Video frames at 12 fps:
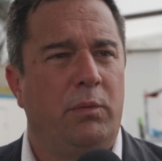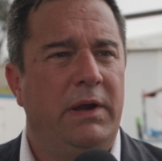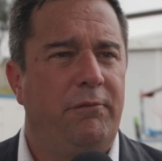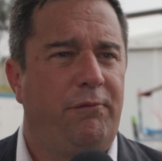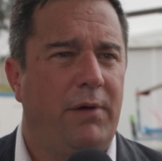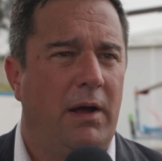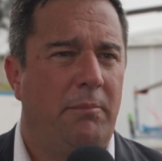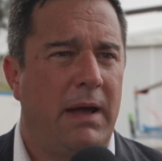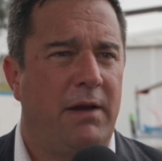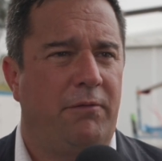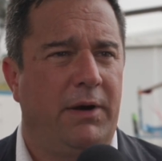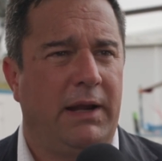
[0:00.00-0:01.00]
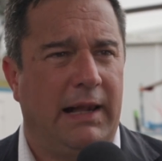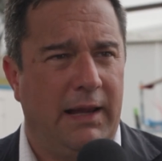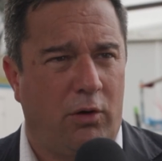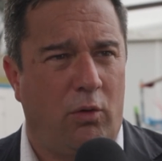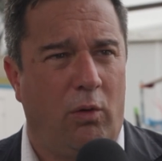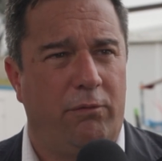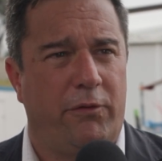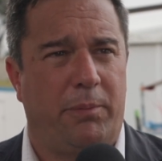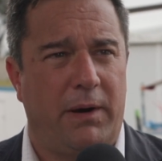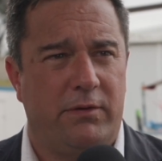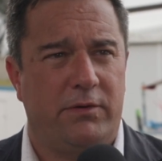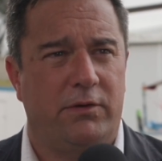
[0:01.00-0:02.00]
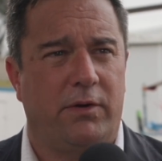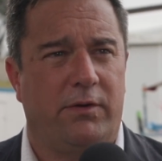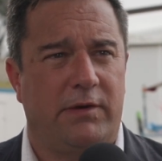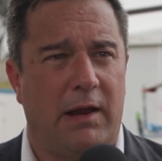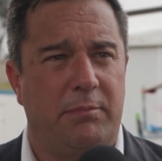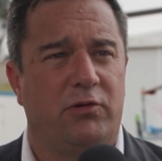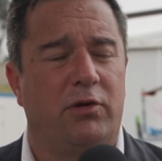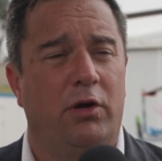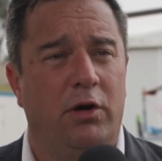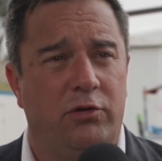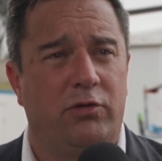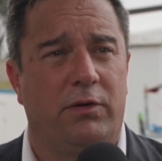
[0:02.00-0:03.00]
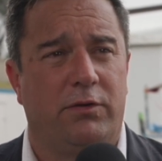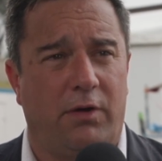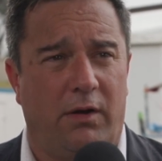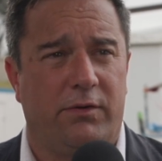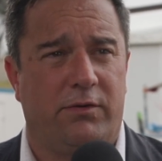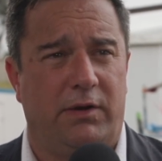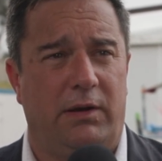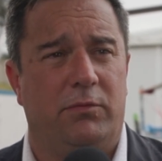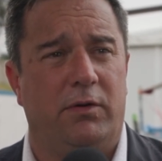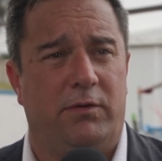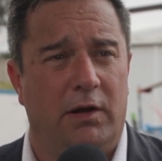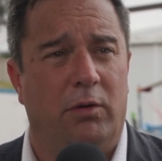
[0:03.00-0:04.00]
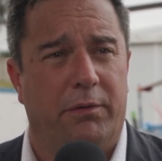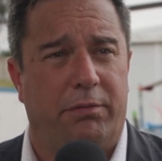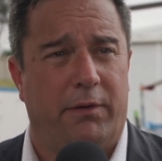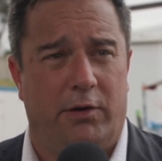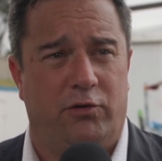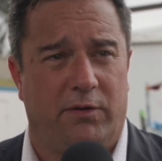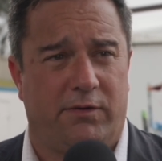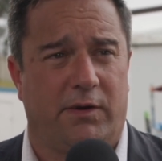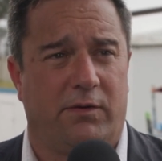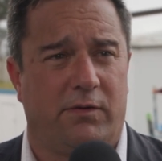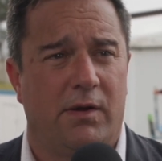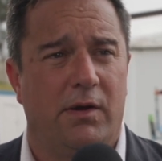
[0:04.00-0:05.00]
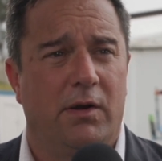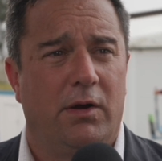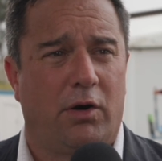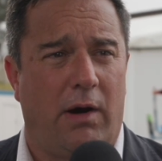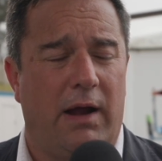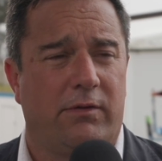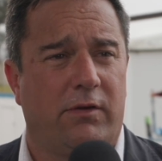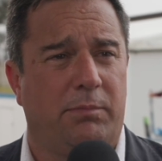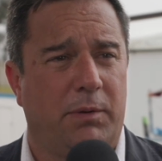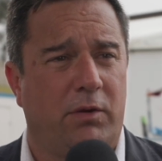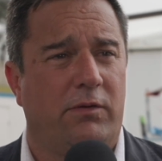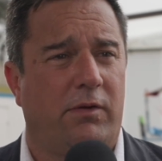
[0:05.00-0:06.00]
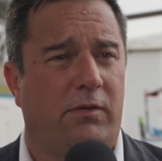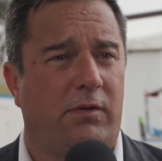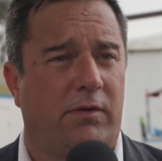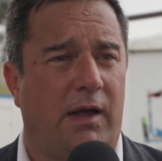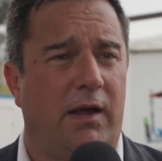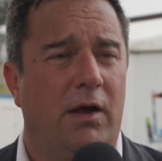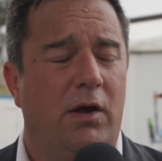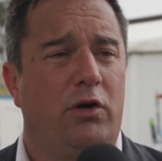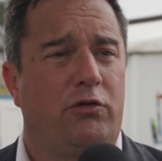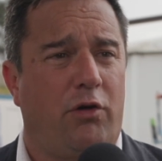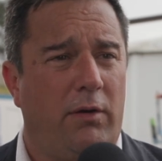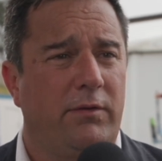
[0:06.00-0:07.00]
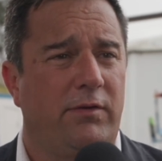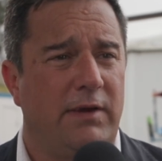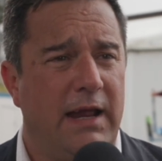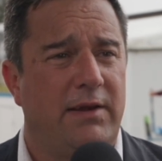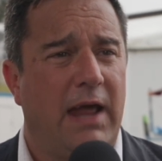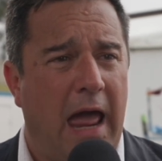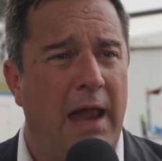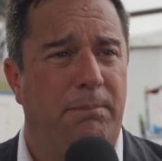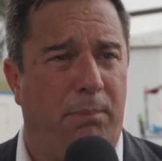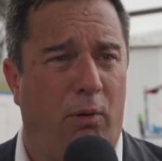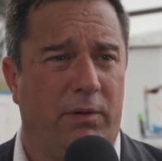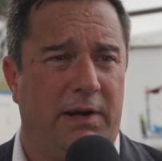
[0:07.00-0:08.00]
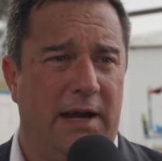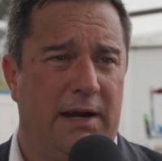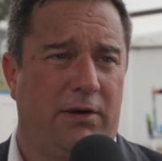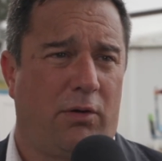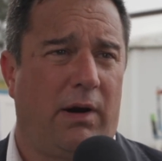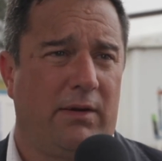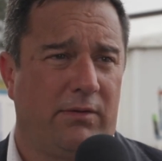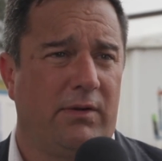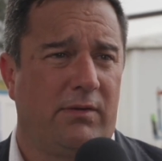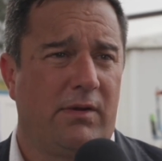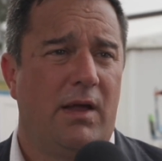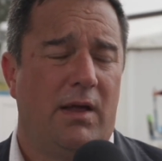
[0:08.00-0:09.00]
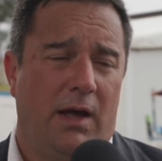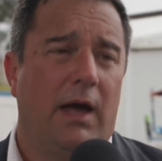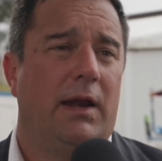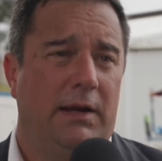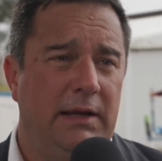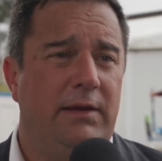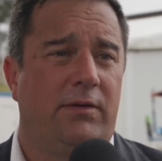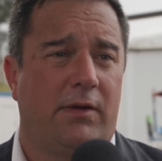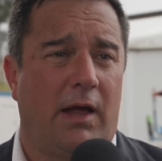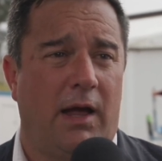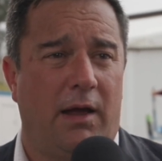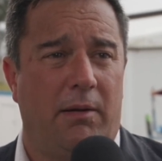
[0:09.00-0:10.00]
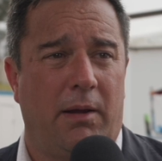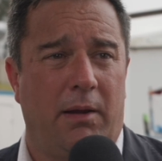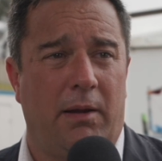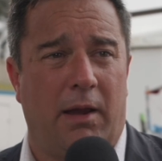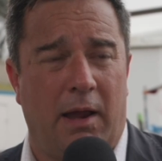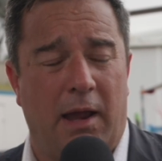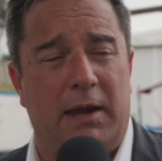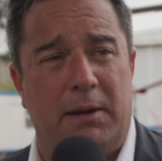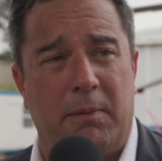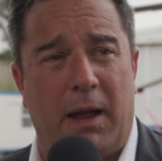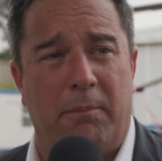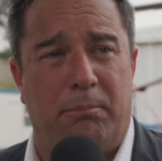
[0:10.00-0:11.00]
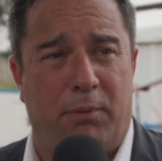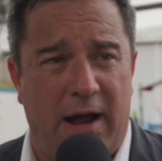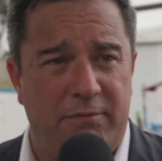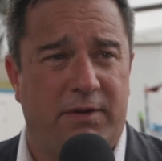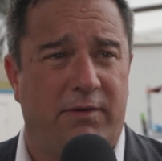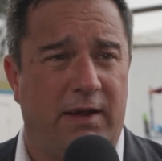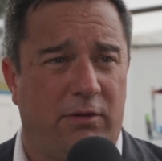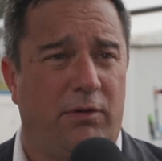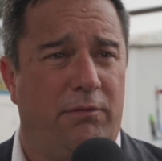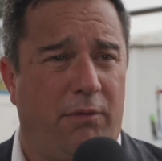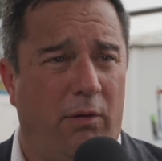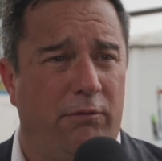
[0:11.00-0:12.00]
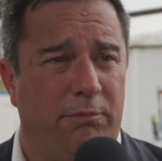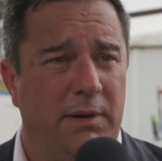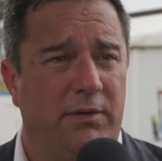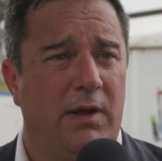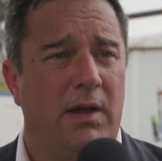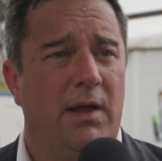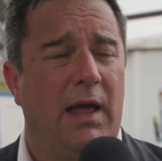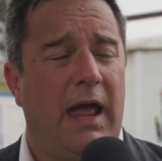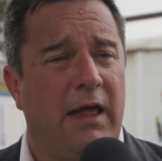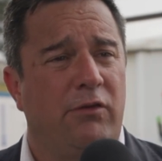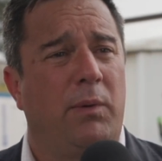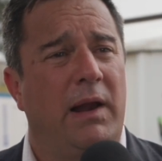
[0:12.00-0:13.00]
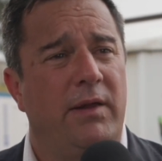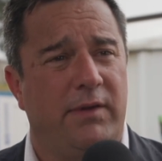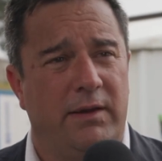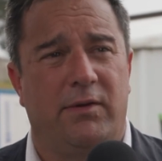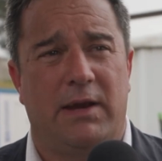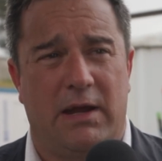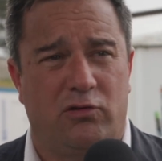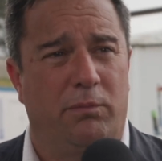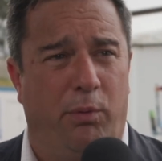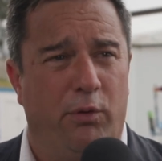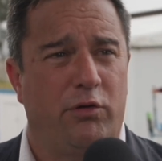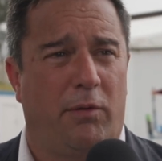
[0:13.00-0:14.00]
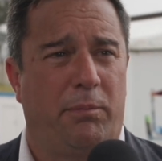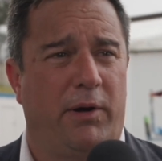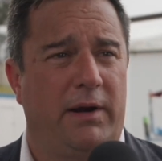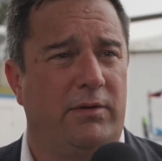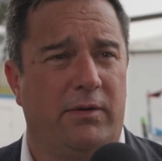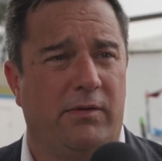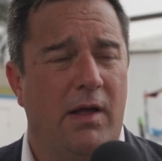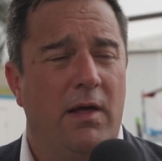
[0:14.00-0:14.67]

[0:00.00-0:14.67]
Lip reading: we've made a very clear call for the President to establish an urgent task team to deal with the logistics crisis, because this is a Transnet and Portnet crisis, and it needs a private sector involvement, as well as international port operators.